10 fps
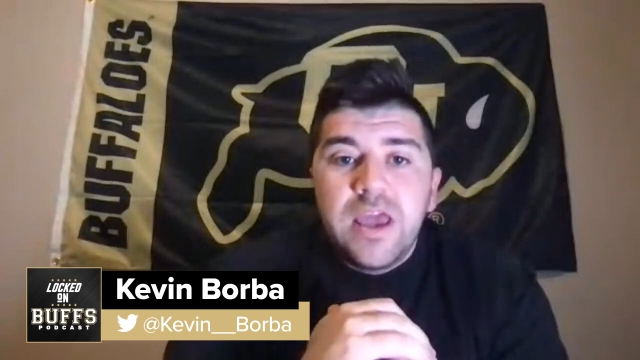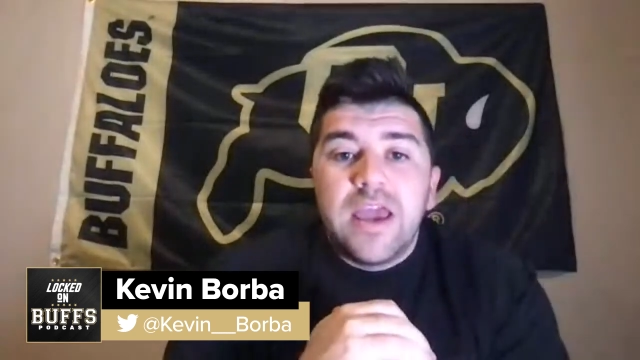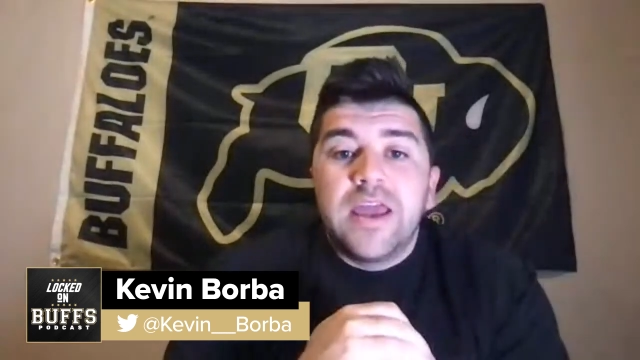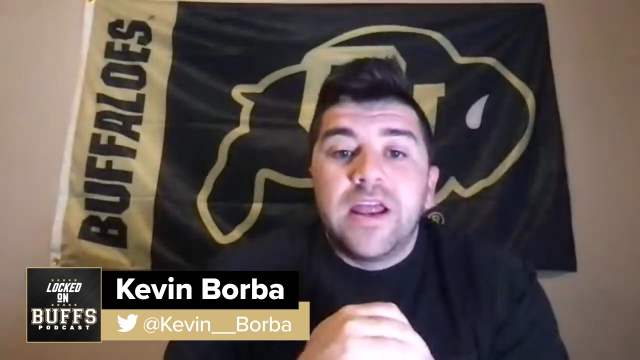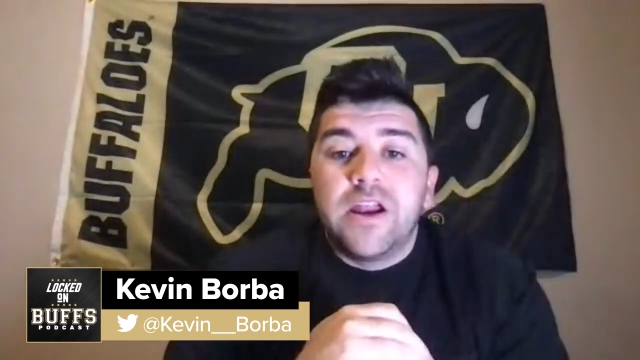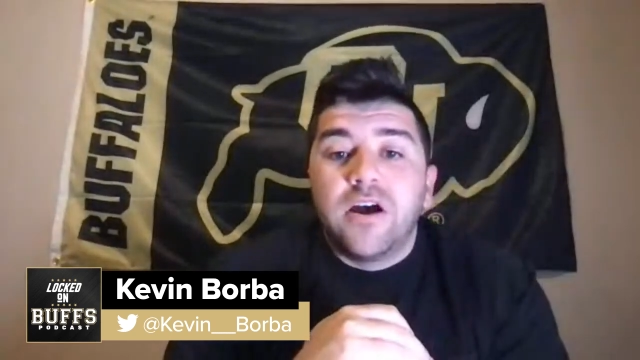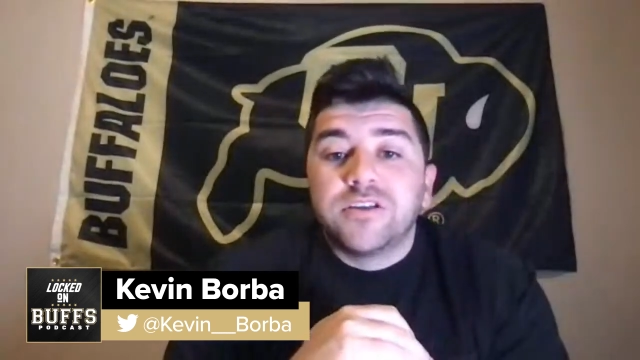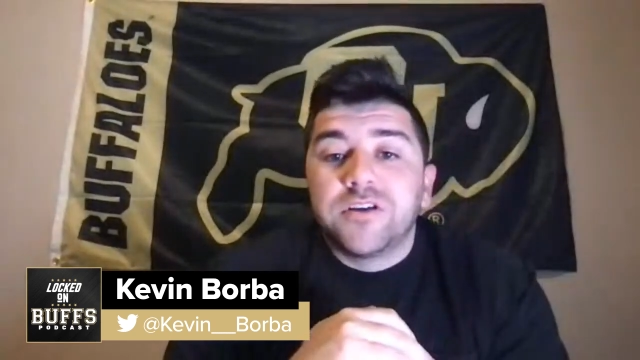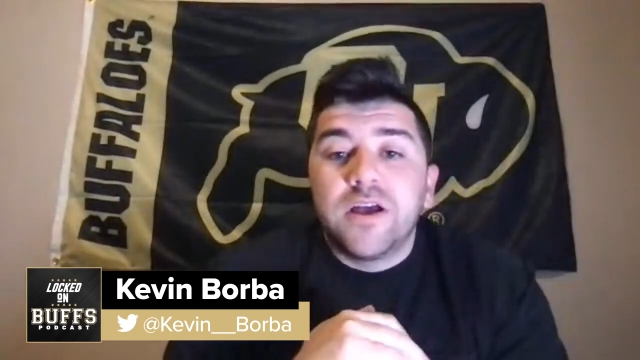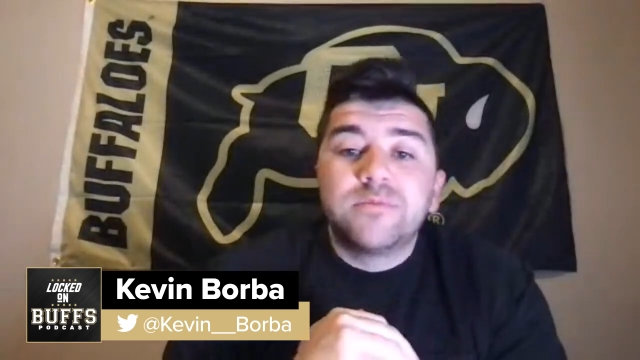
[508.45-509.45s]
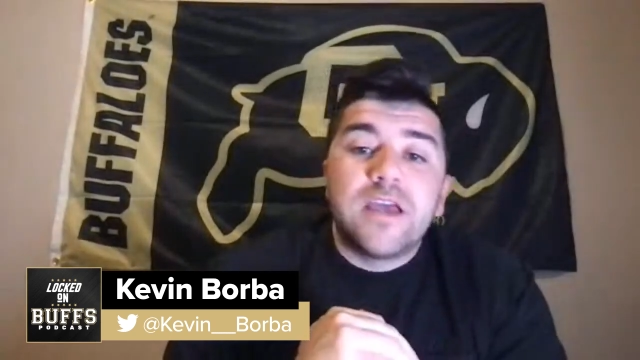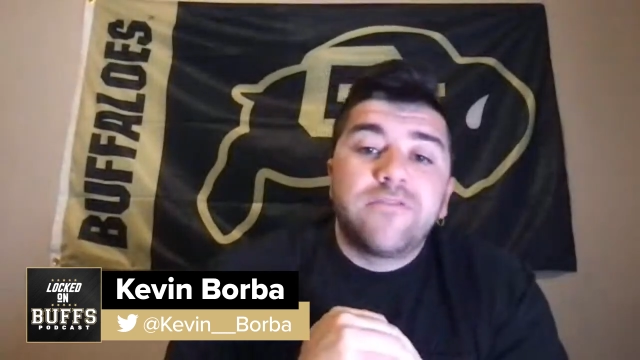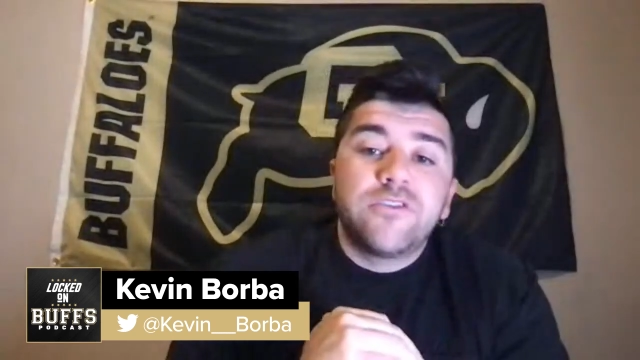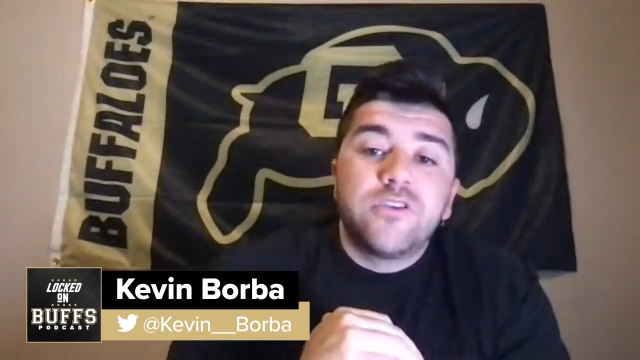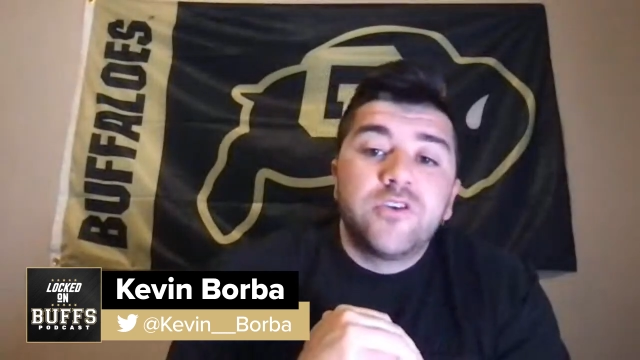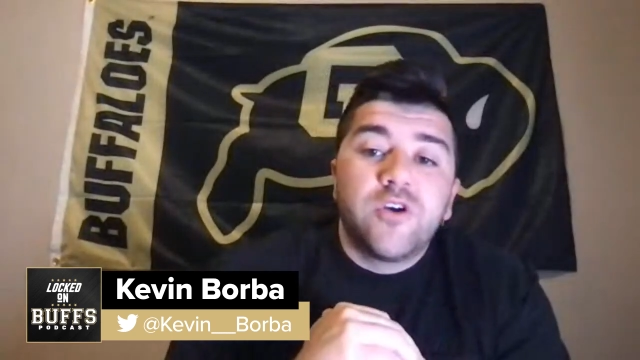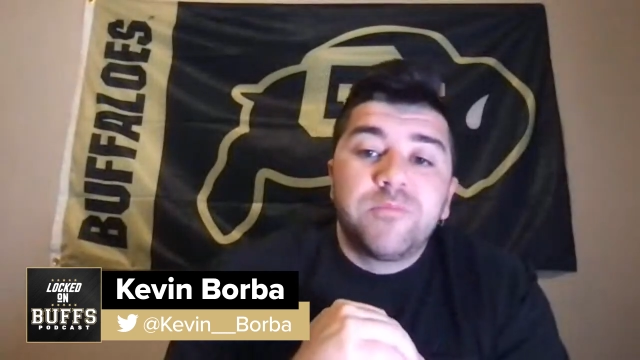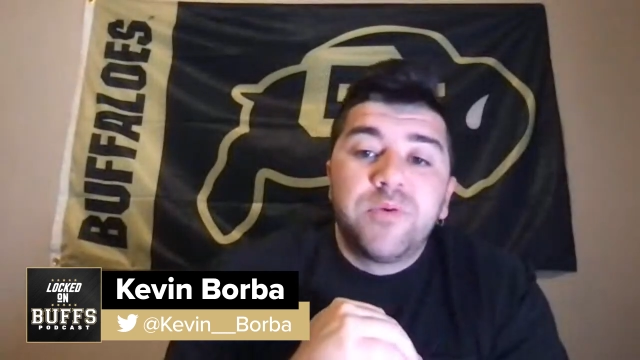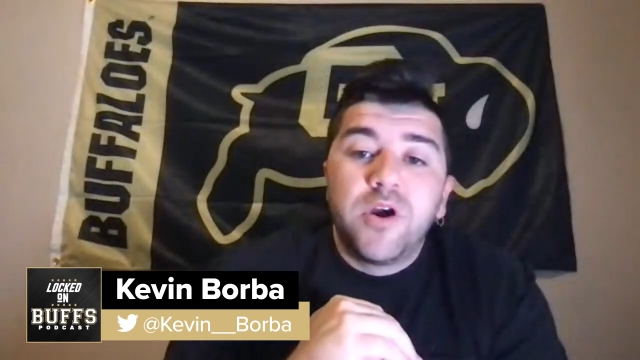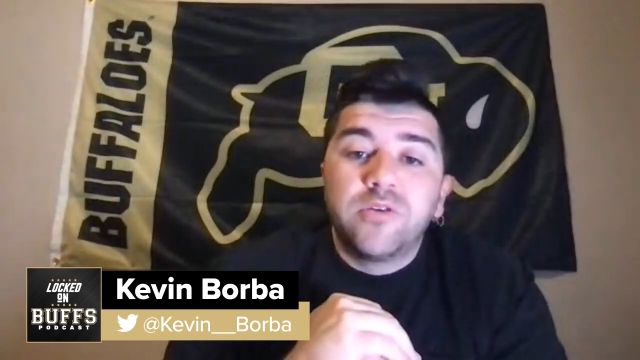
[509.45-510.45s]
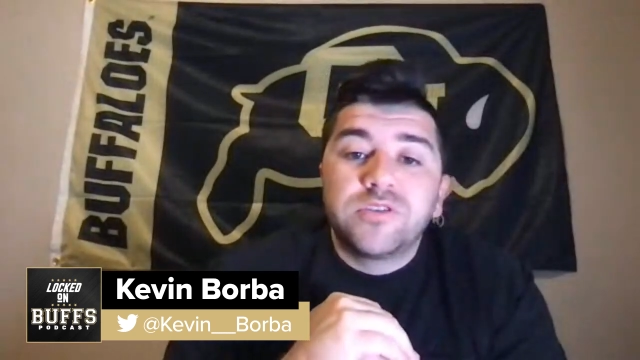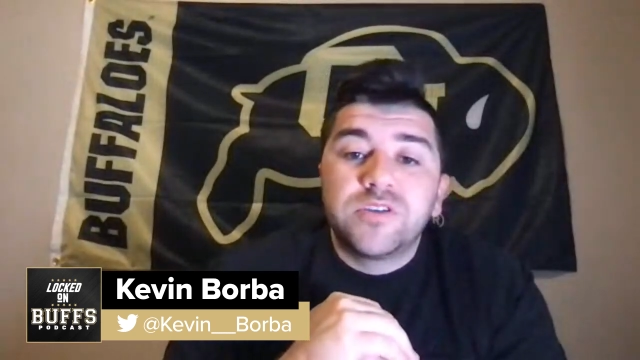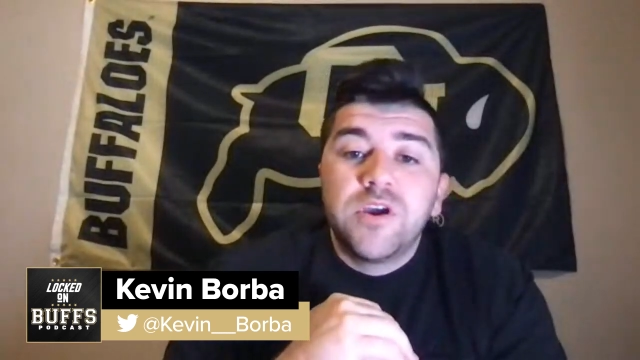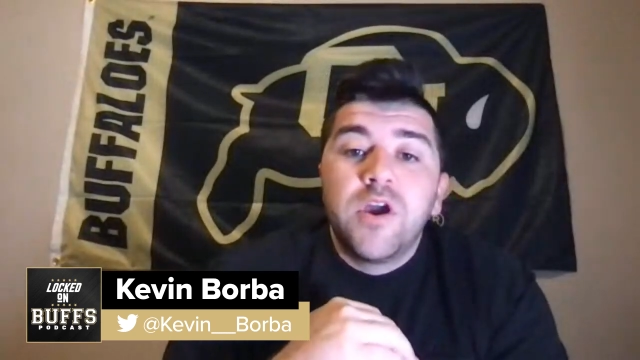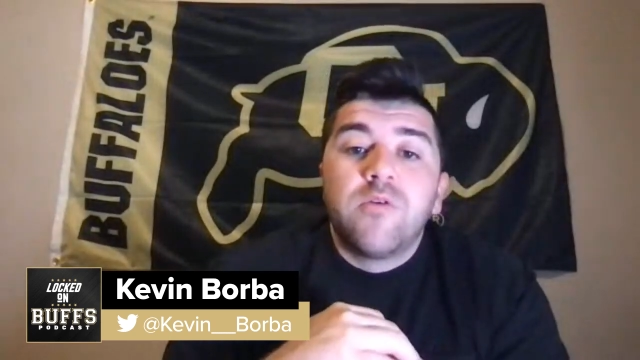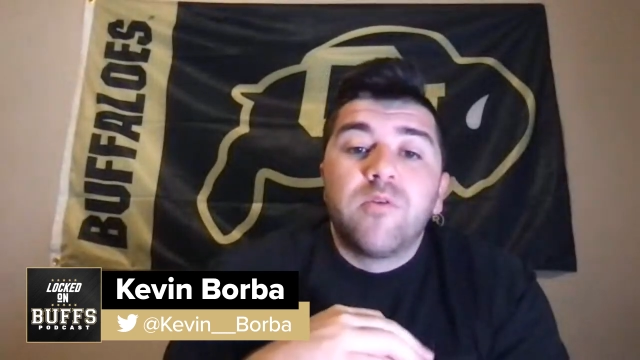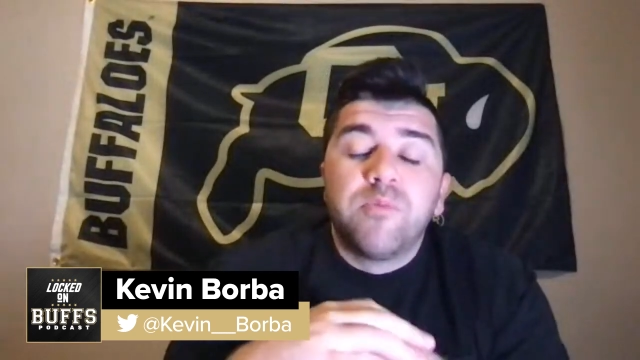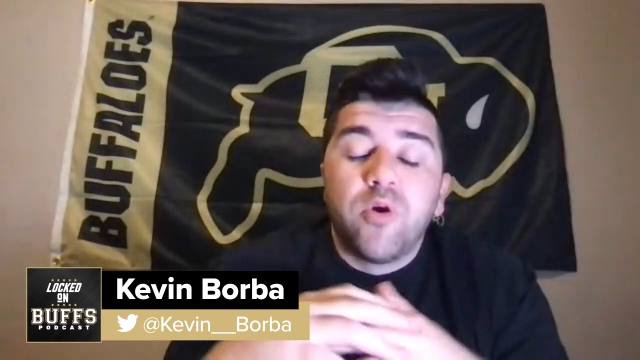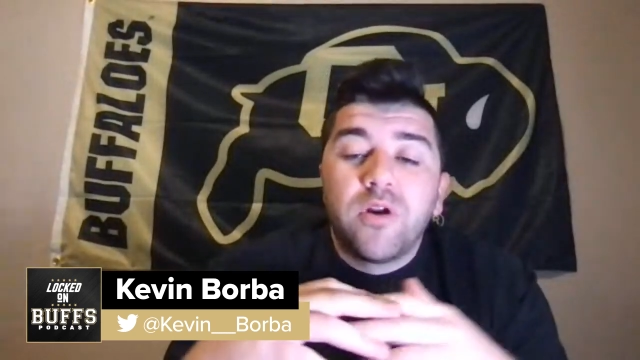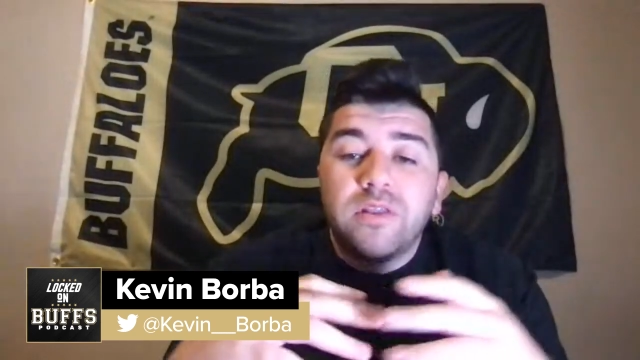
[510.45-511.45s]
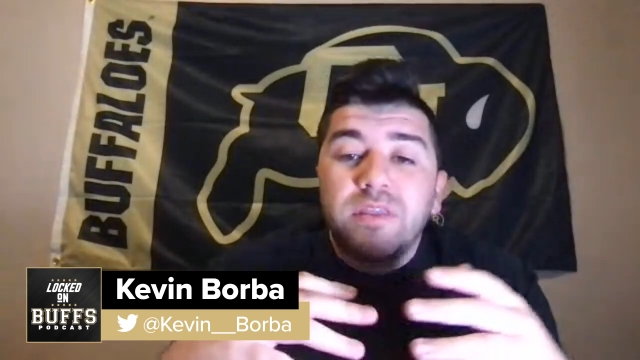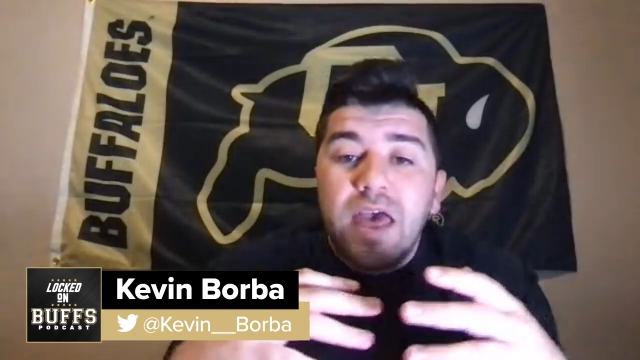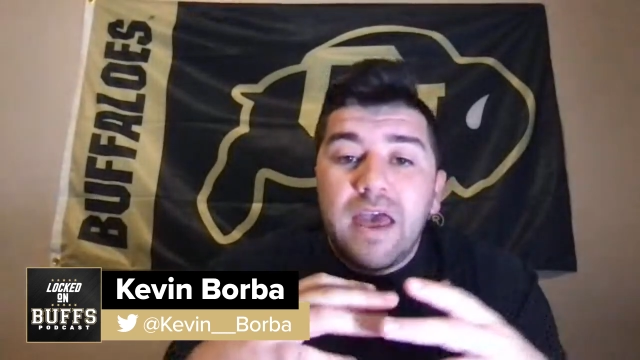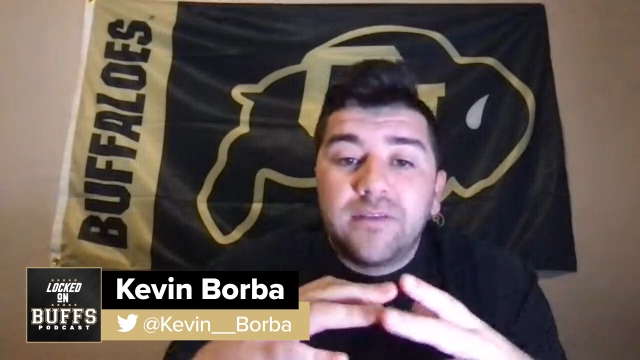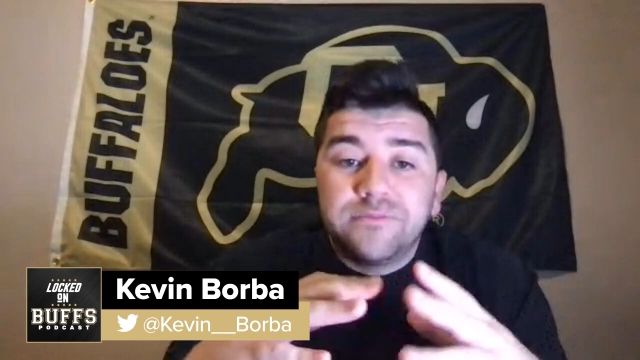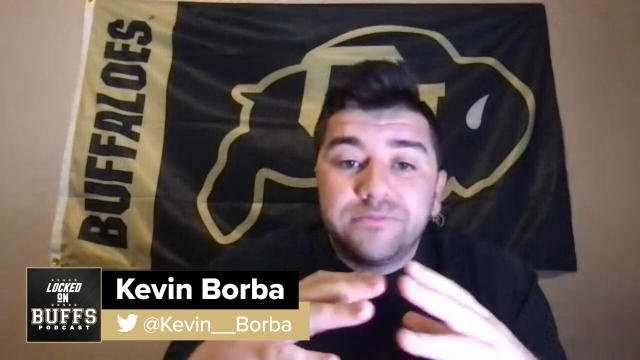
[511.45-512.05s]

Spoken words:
And it also comes after the New York Post reported that